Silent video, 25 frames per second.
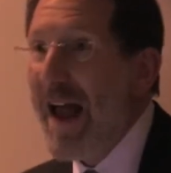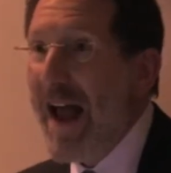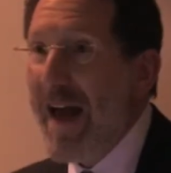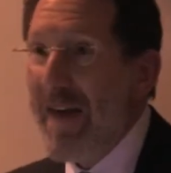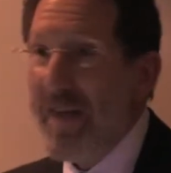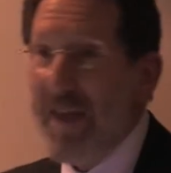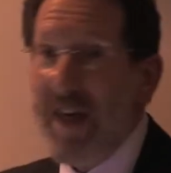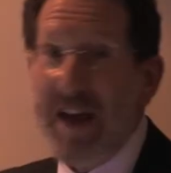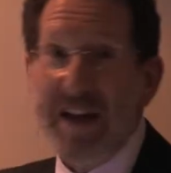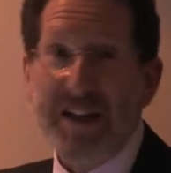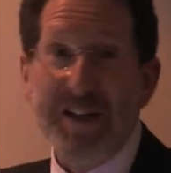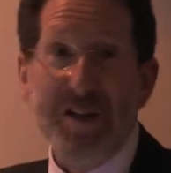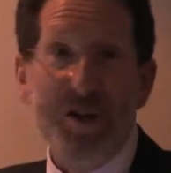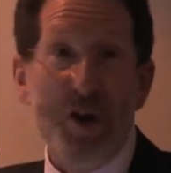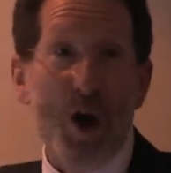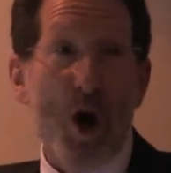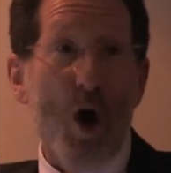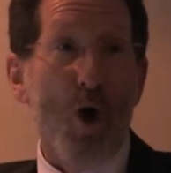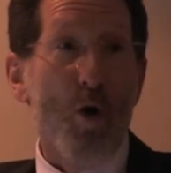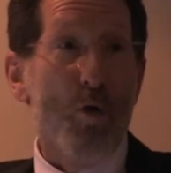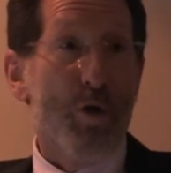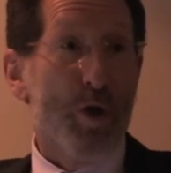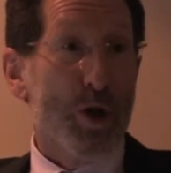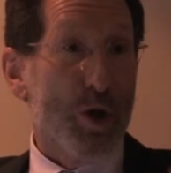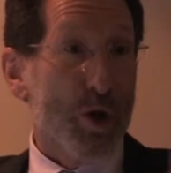And they
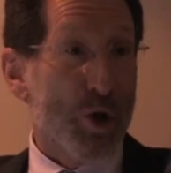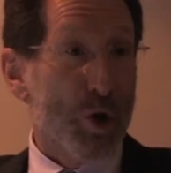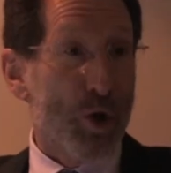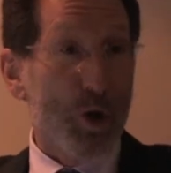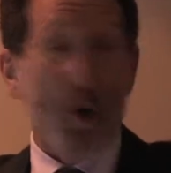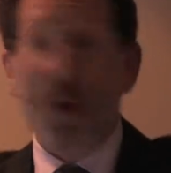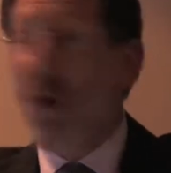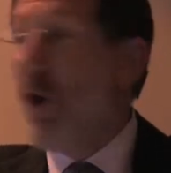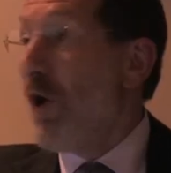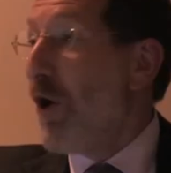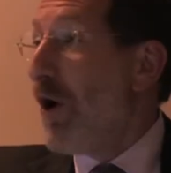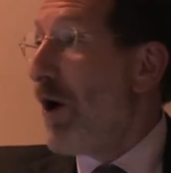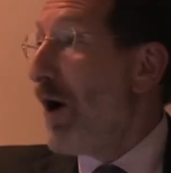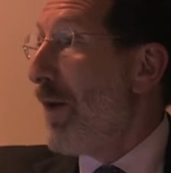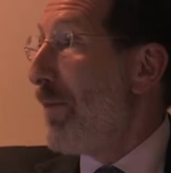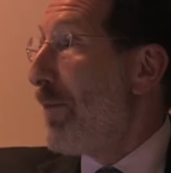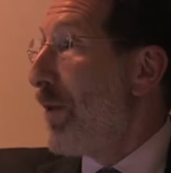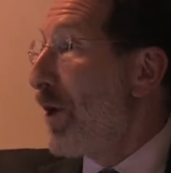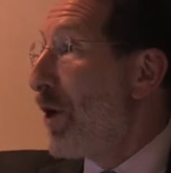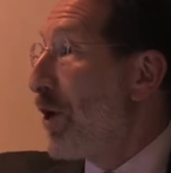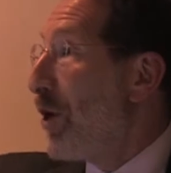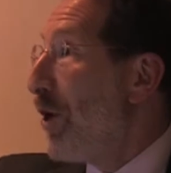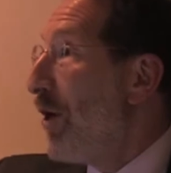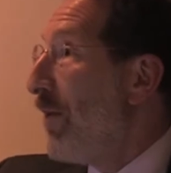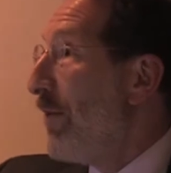know that you're a
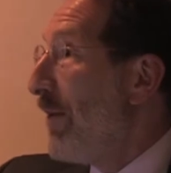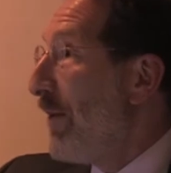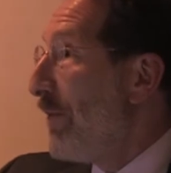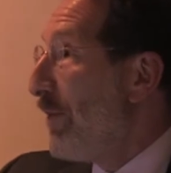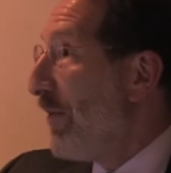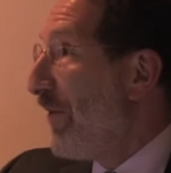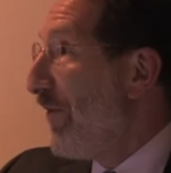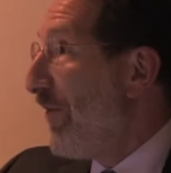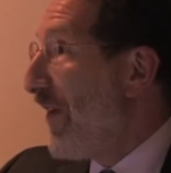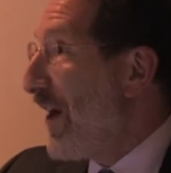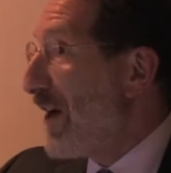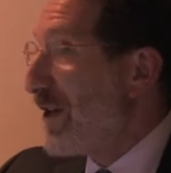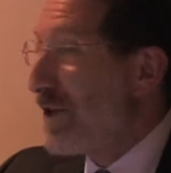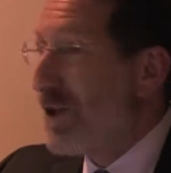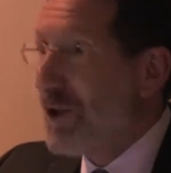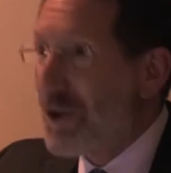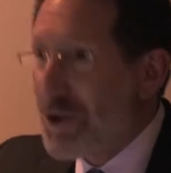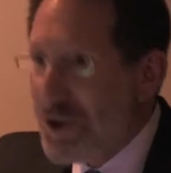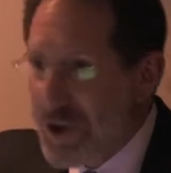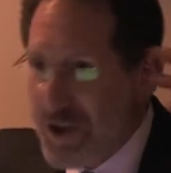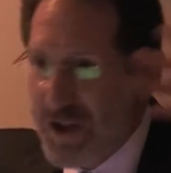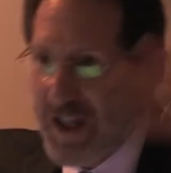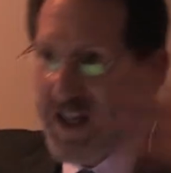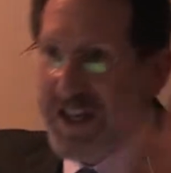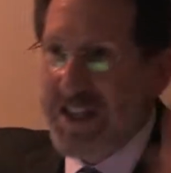procurement professional,
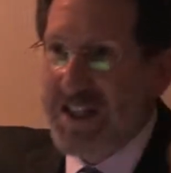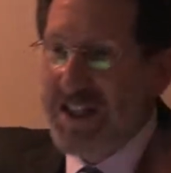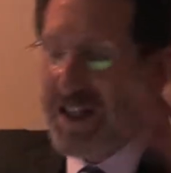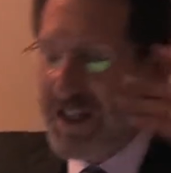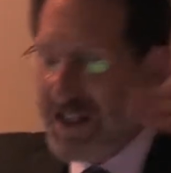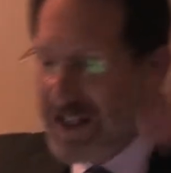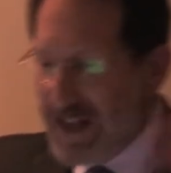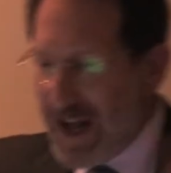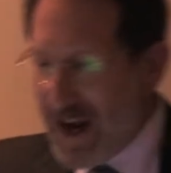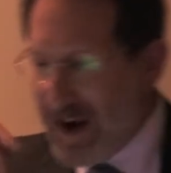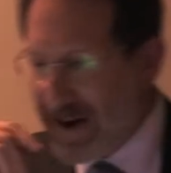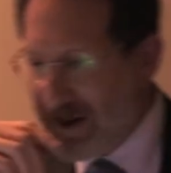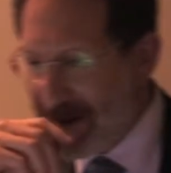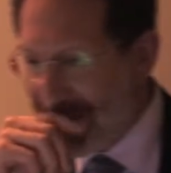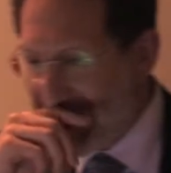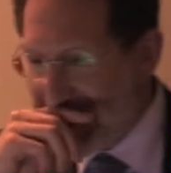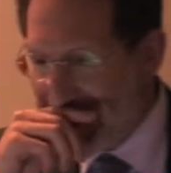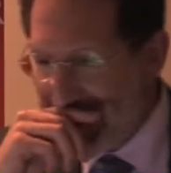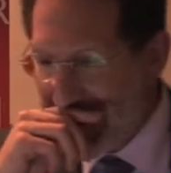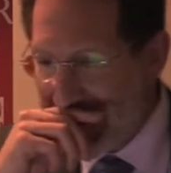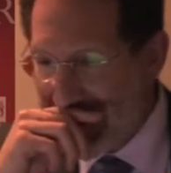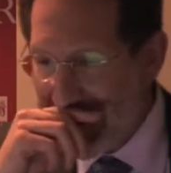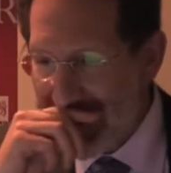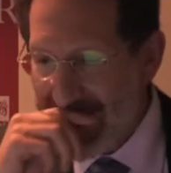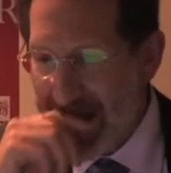so they sit down at the
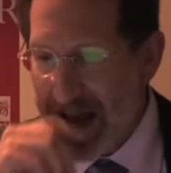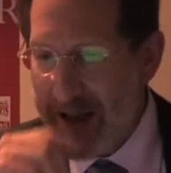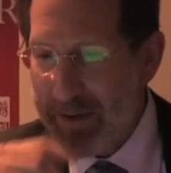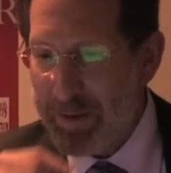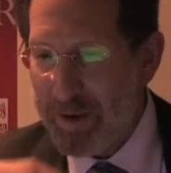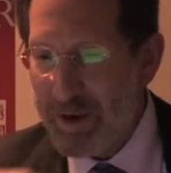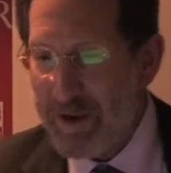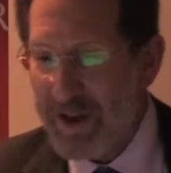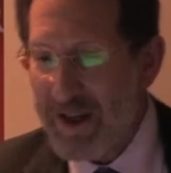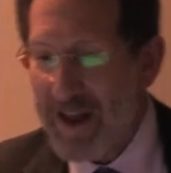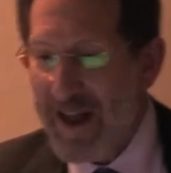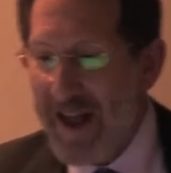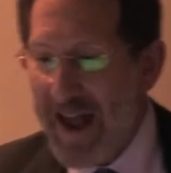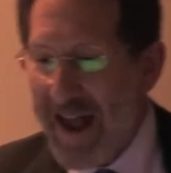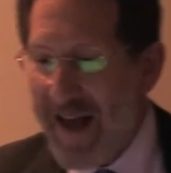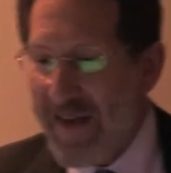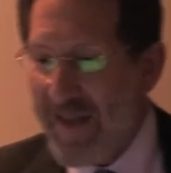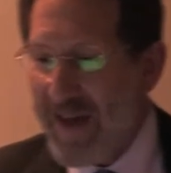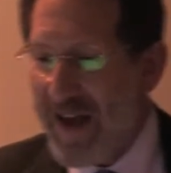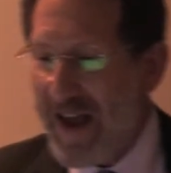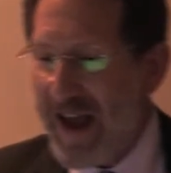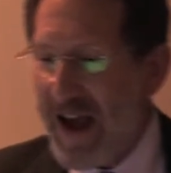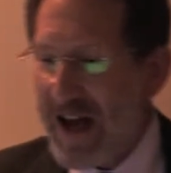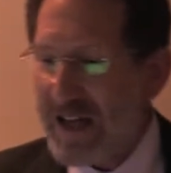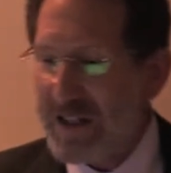dinner table and
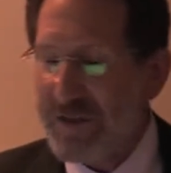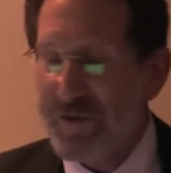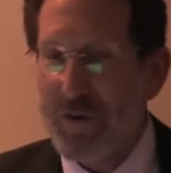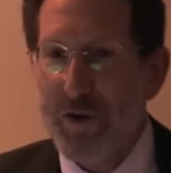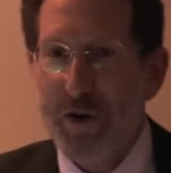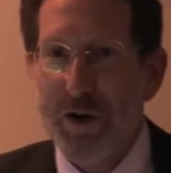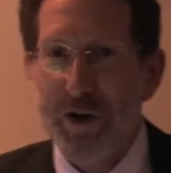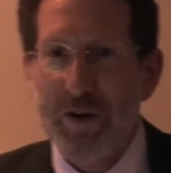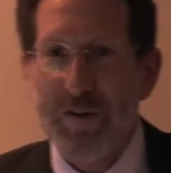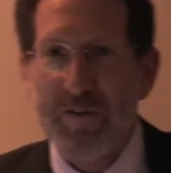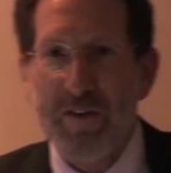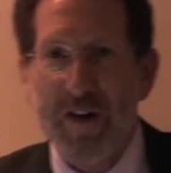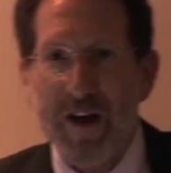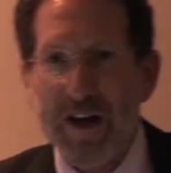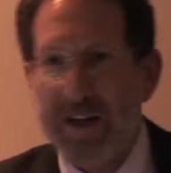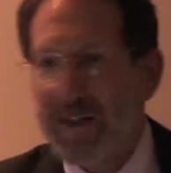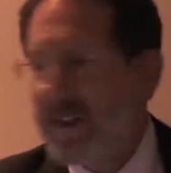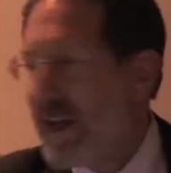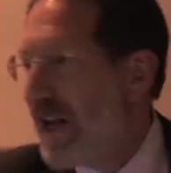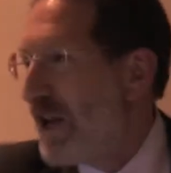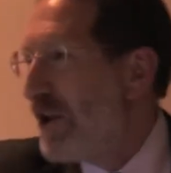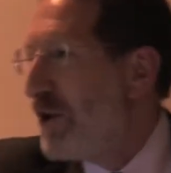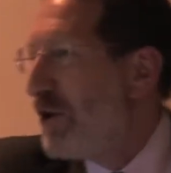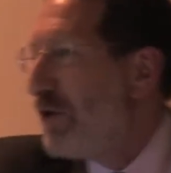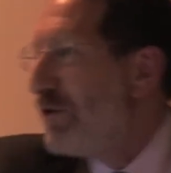they ask for your advice.
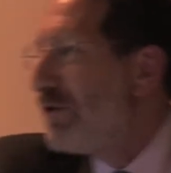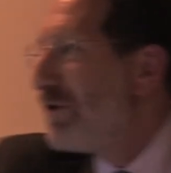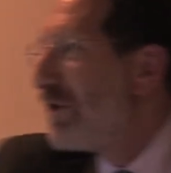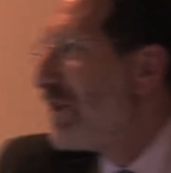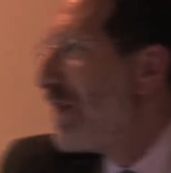And you